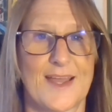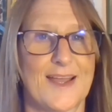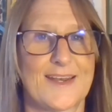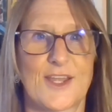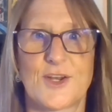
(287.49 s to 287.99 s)

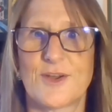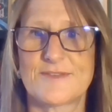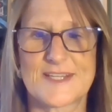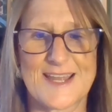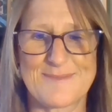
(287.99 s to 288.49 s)
Now, you don't have
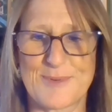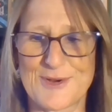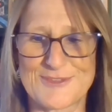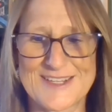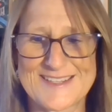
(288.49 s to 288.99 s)
to get it
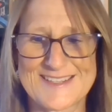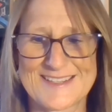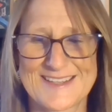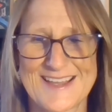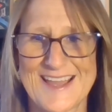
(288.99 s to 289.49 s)
perfect,
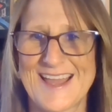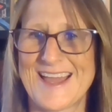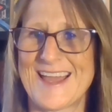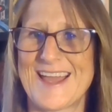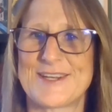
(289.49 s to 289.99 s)

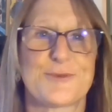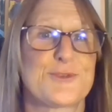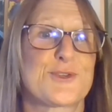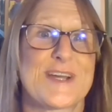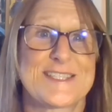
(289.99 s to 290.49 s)
and don't
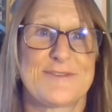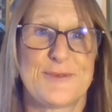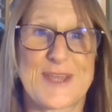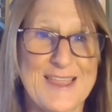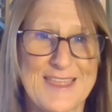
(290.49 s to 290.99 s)
stress if
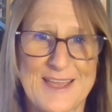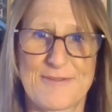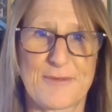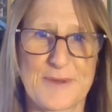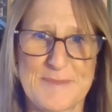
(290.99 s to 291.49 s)
you can't think
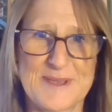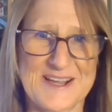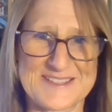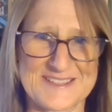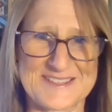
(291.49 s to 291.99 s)
of 3
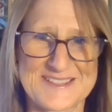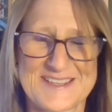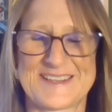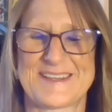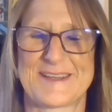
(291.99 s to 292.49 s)
becauses.
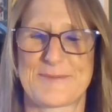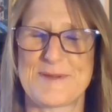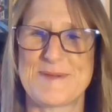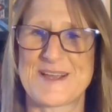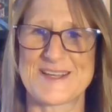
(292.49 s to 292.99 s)
3
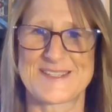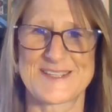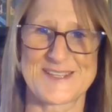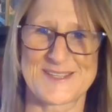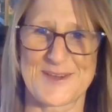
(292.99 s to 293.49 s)

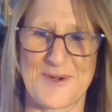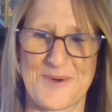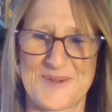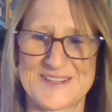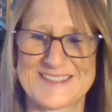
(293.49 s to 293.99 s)
becauses is the
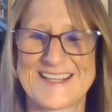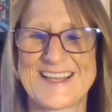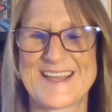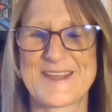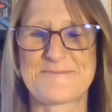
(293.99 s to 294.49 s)
goal.
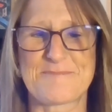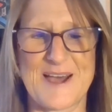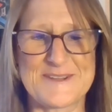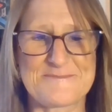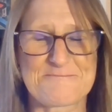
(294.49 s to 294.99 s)

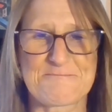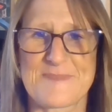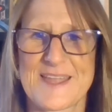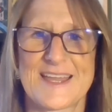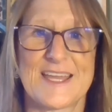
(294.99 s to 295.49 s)
But
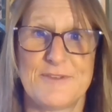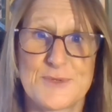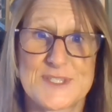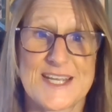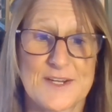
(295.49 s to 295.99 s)
if you
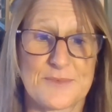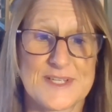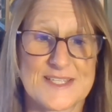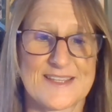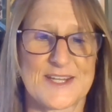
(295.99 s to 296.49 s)
state a
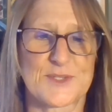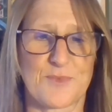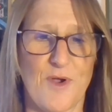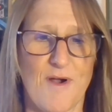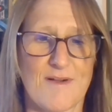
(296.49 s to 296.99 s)
reason that is
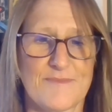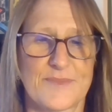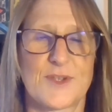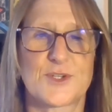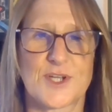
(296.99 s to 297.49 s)
wrong,
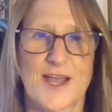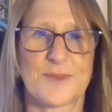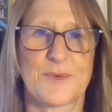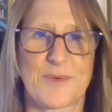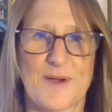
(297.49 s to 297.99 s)
your
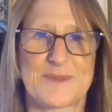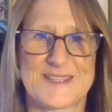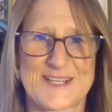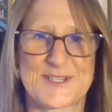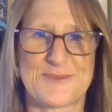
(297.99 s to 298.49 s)
child will probably
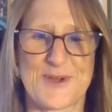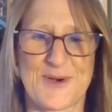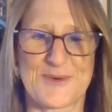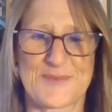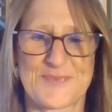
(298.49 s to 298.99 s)
let you know.